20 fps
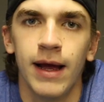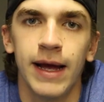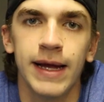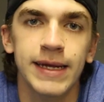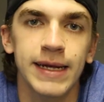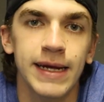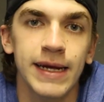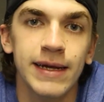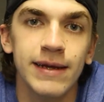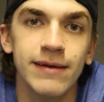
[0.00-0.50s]

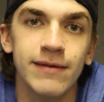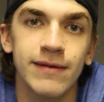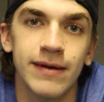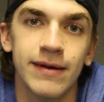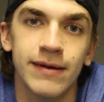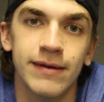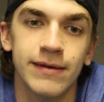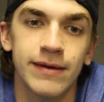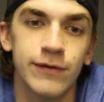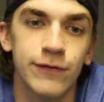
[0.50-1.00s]
Hey guys,
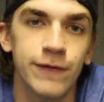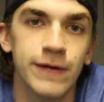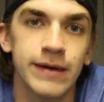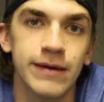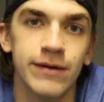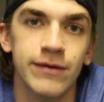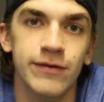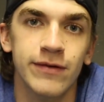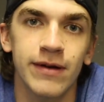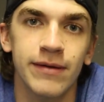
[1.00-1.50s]
this
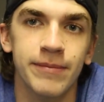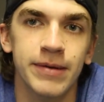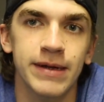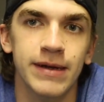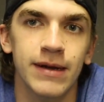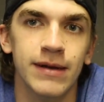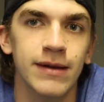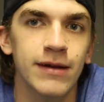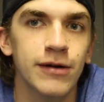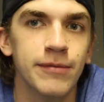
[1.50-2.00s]
video is going to be
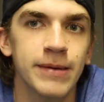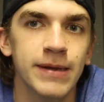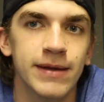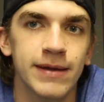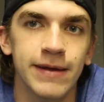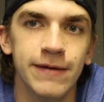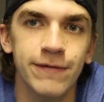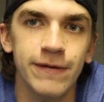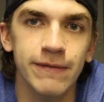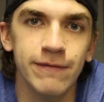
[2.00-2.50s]
a little bit
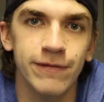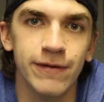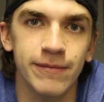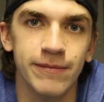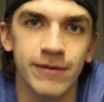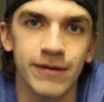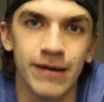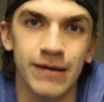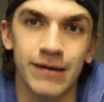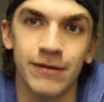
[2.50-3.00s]
different
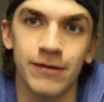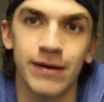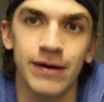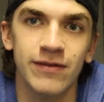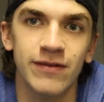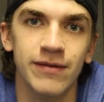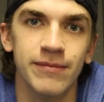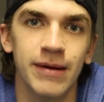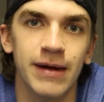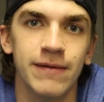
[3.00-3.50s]
from the
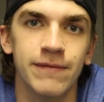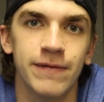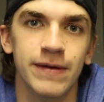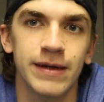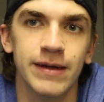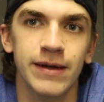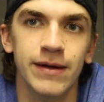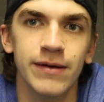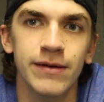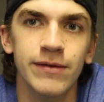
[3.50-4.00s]
rest of my
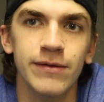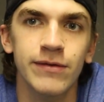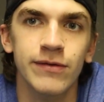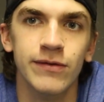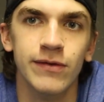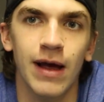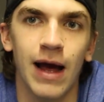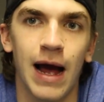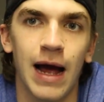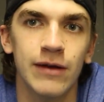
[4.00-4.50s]

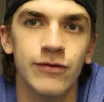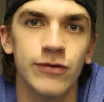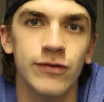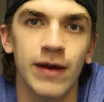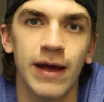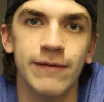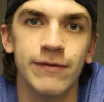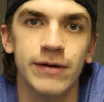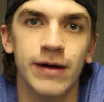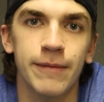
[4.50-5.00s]
videos. I
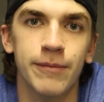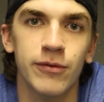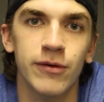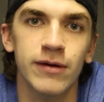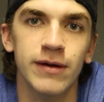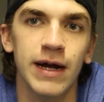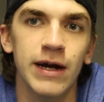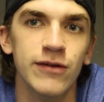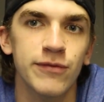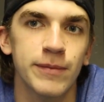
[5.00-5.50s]
just have a
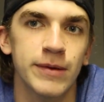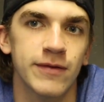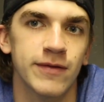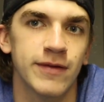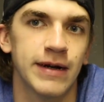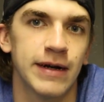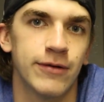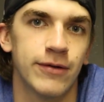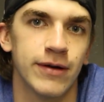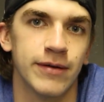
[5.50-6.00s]
couple announcements
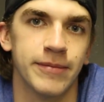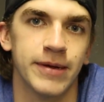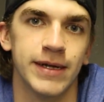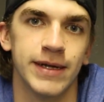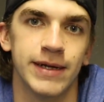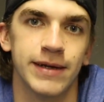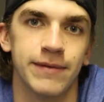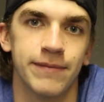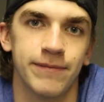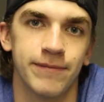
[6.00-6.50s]
that I want to
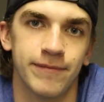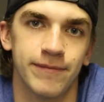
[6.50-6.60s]
make.